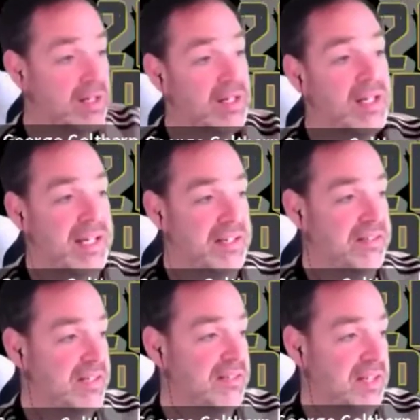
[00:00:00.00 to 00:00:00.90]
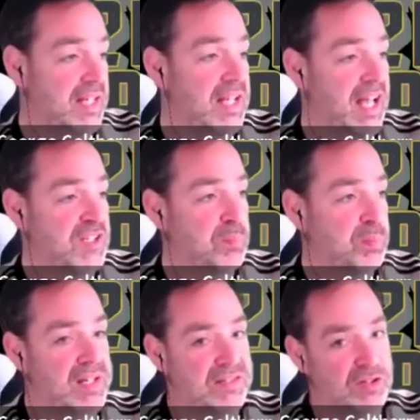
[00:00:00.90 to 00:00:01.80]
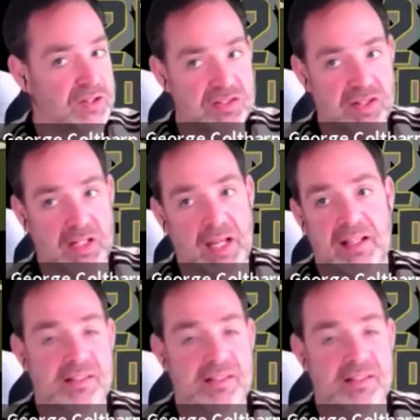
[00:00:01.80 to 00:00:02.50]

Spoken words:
He sees that he has press, so he's not